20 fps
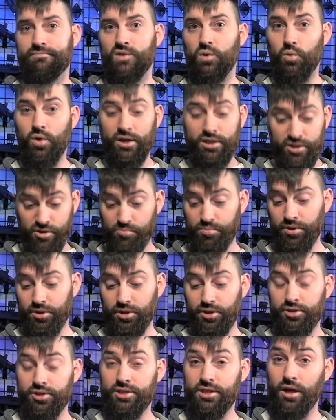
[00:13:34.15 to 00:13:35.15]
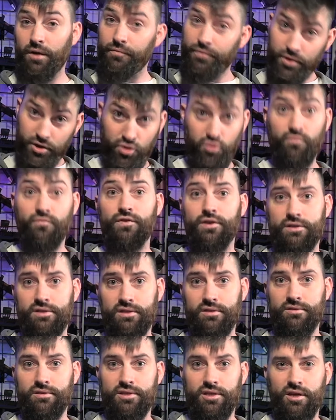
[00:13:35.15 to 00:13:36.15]
Whereas you build it yourself, then you fix
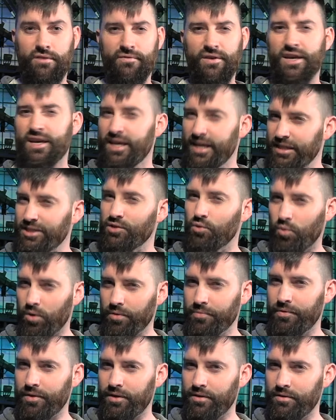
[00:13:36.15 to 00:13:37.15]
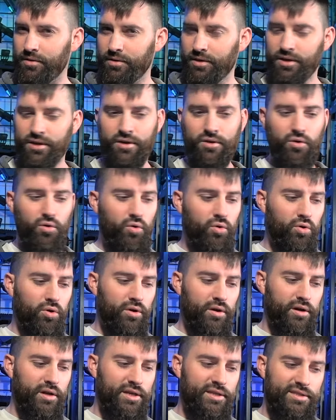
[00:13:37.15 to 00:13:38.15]
it yourself. Is it worth it?
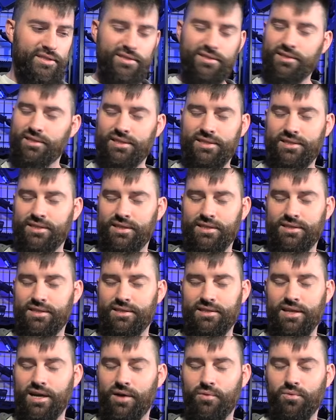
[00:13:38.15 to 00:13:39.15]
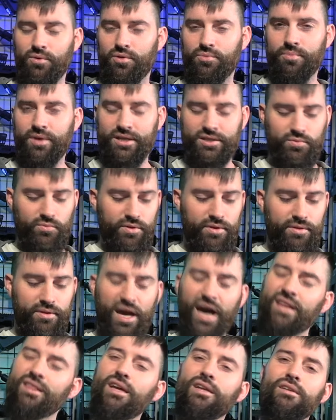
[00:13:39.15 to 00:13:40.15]
Or is it just, is it not worth messing with?
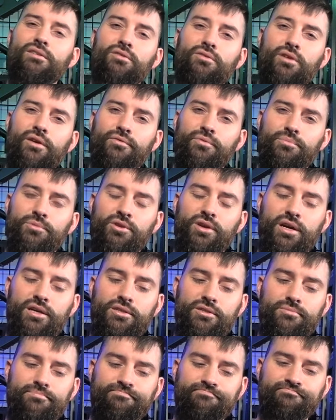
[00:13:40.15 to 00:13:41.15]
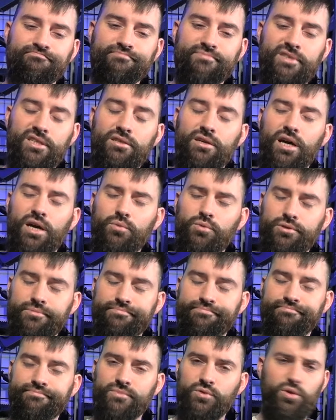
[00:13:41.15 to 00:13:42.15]
I'd like to know that from you guys. I
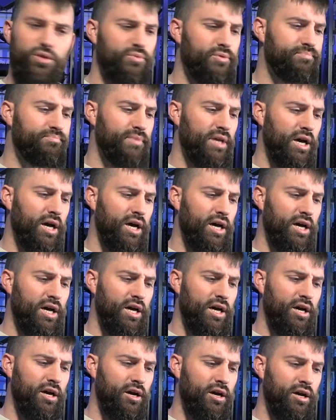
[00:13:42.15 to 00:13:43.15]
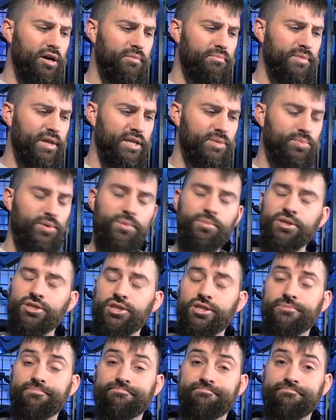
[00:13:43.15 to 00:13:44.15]
would, really would. Um, that's pretty
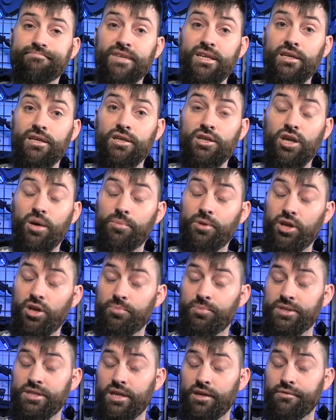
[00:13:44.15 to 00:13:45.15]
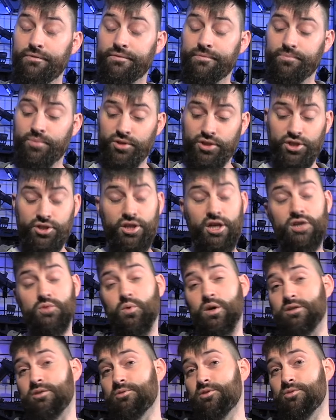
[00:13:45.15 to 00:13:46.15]
much it. Y'all be good, be safe. Appreciate you guys
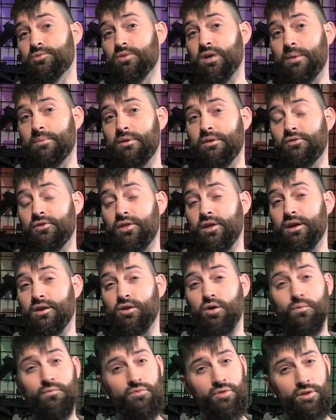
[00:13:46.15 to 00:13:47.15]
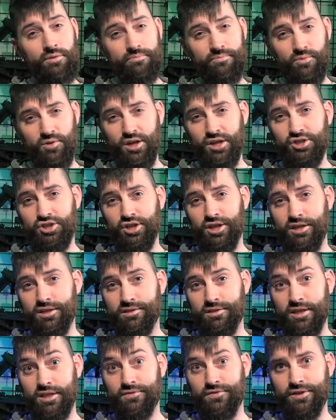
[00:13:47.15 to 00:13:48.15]
watching, subscribing, and everything, and hopefully we'll catch you guys
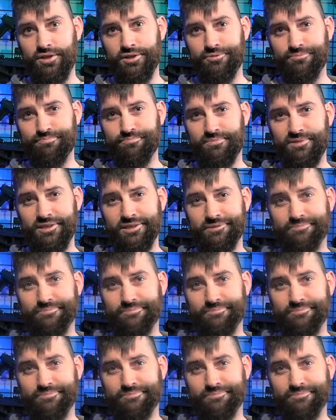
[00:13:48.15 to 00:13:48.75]
in the next video. See